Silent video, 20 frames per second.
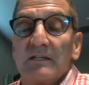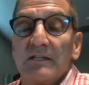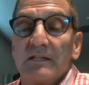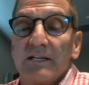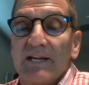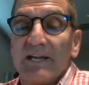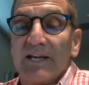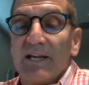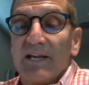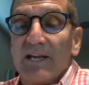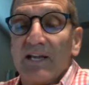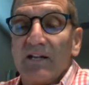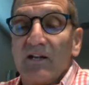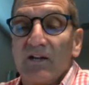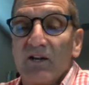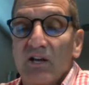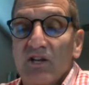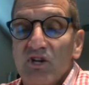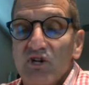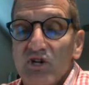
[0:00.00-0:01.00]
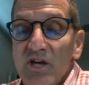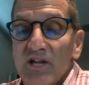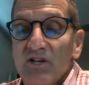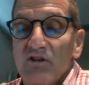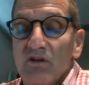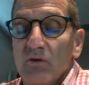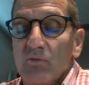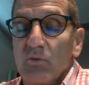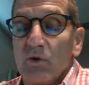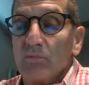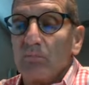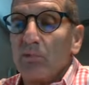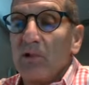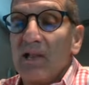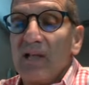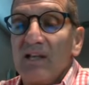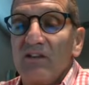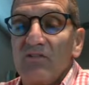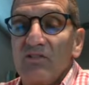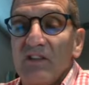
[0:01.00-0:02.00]
and you change it in one
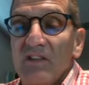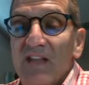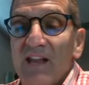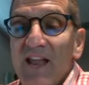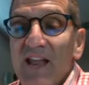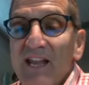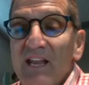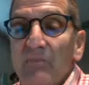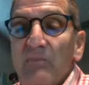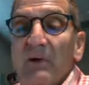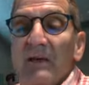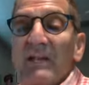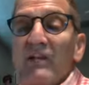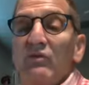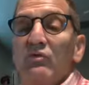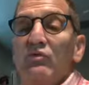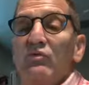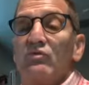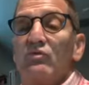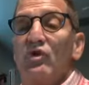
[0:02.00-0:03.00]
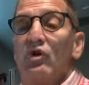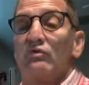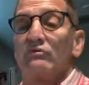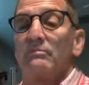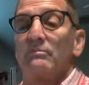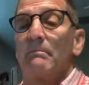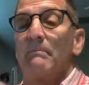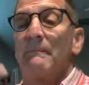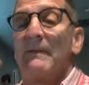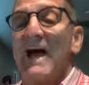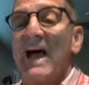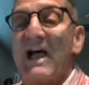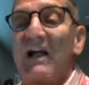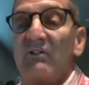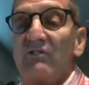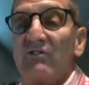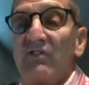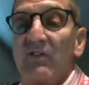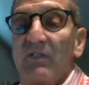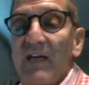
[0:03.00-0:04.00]
place, and then anybody who goes
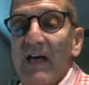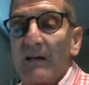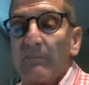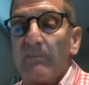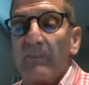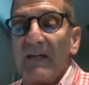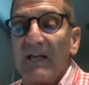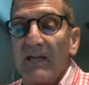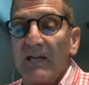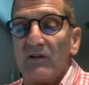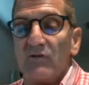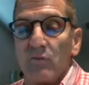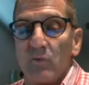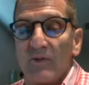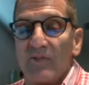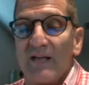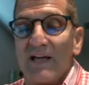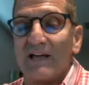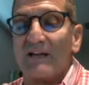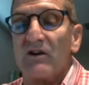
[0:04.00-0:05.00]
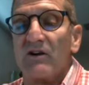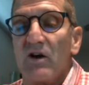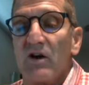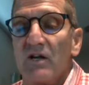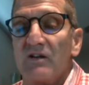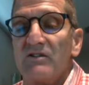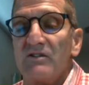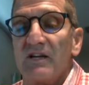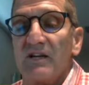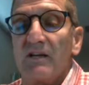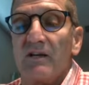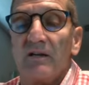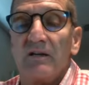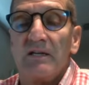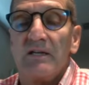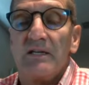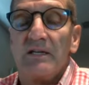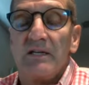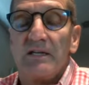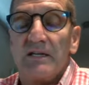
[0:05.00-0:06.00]
back to that page with that content
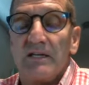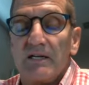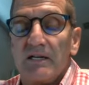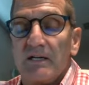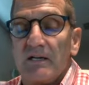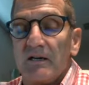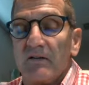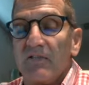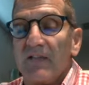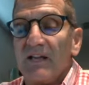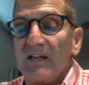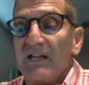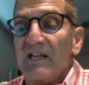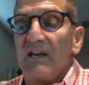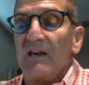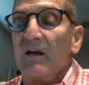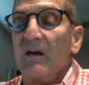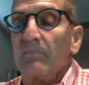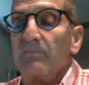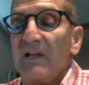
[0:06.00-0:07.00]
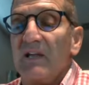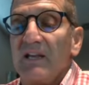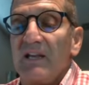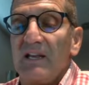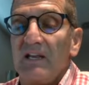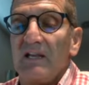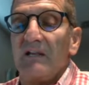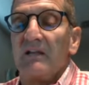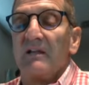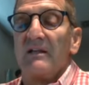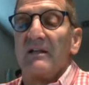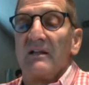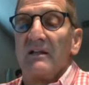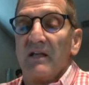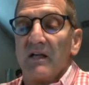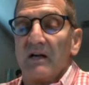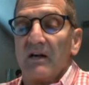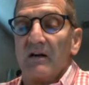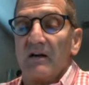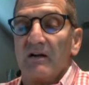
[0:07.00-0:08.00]
that needed updating
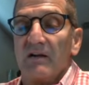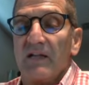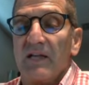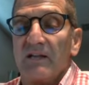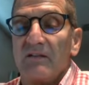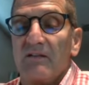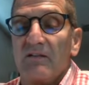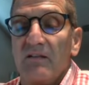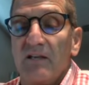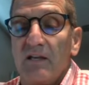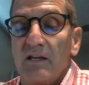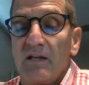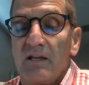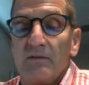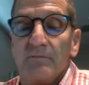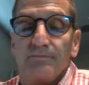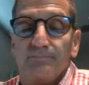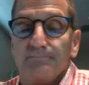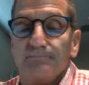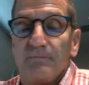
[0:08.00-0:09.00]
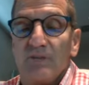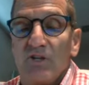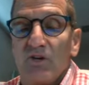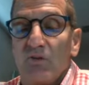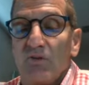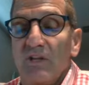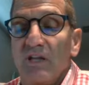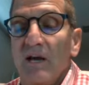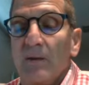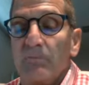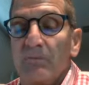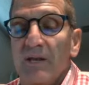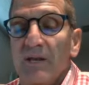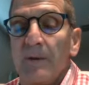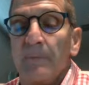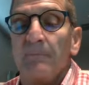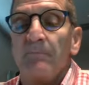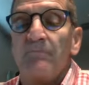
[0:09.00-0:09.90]
gets the update.